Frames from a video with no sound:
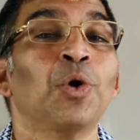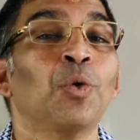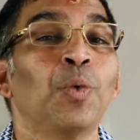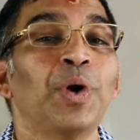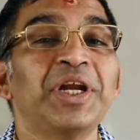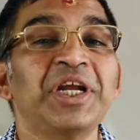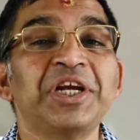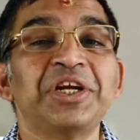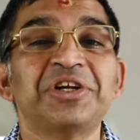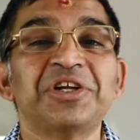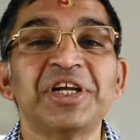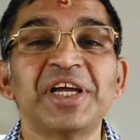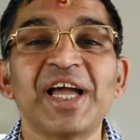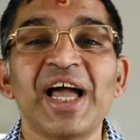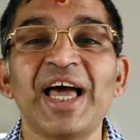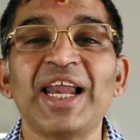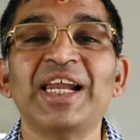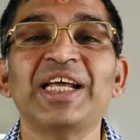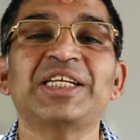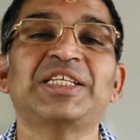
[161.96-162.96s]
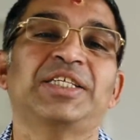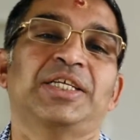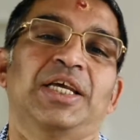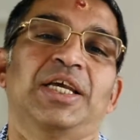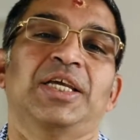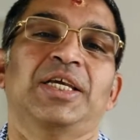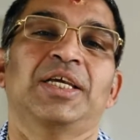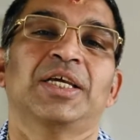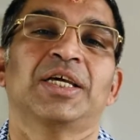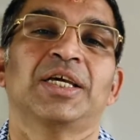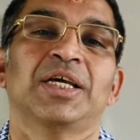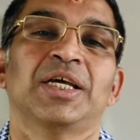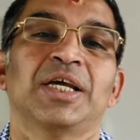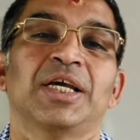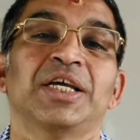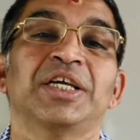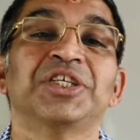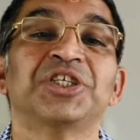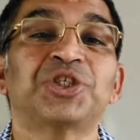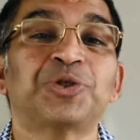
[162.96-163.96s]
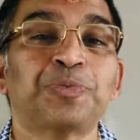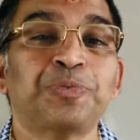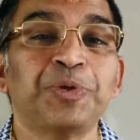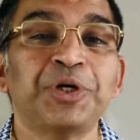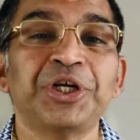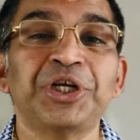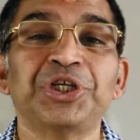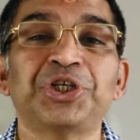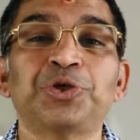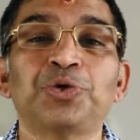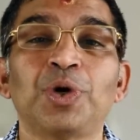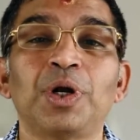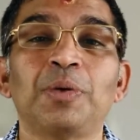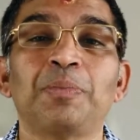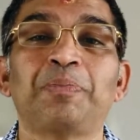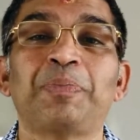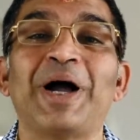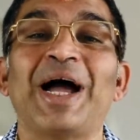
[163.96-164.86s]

When in reality, spiritual